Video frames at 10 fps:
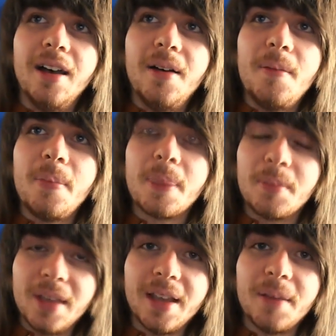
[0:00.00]

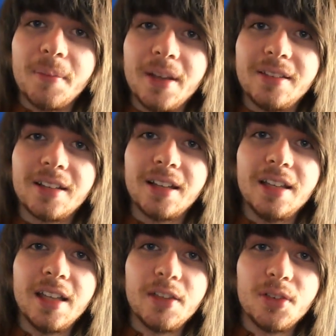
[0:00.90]
But yeah,
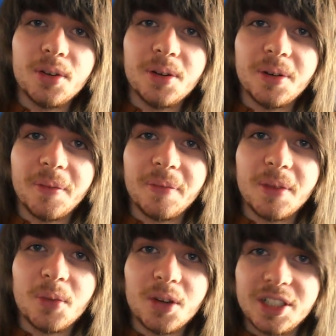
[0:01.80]
basically, if you're
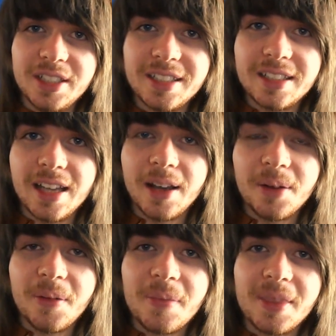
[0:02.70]
watching this
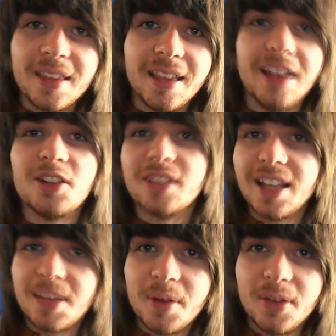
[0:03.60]
now and you're
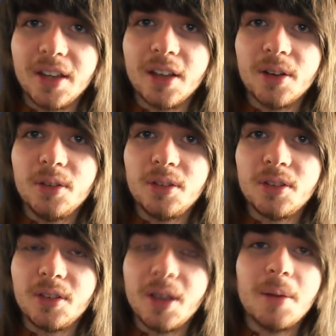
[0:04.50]
taking my
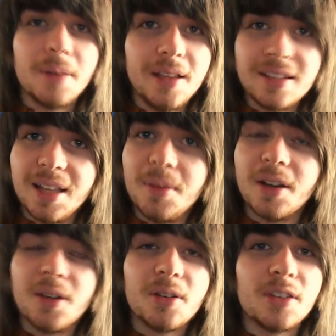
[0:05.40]
videos, please let
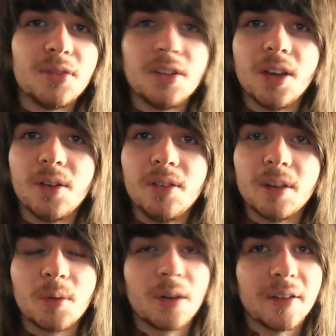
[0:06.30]
me know, because if you don't,
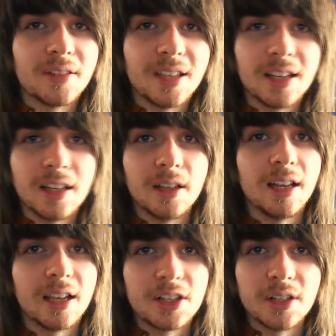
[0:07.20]
then I'm going to have to take
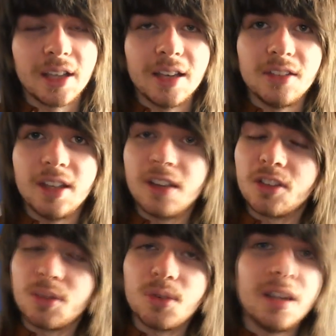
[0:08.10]
legal action against it,
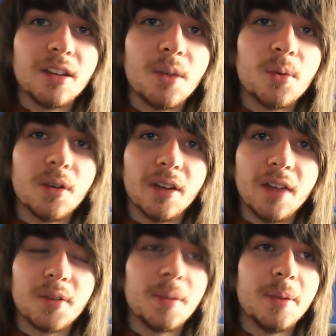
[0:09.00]
because I really don't want
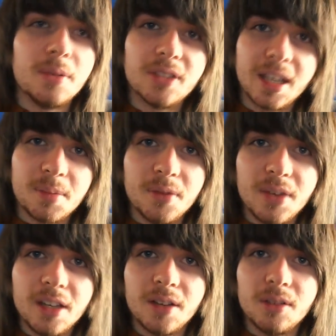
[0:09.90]
other people taking my
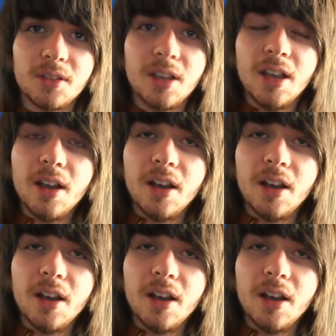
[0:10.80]
videos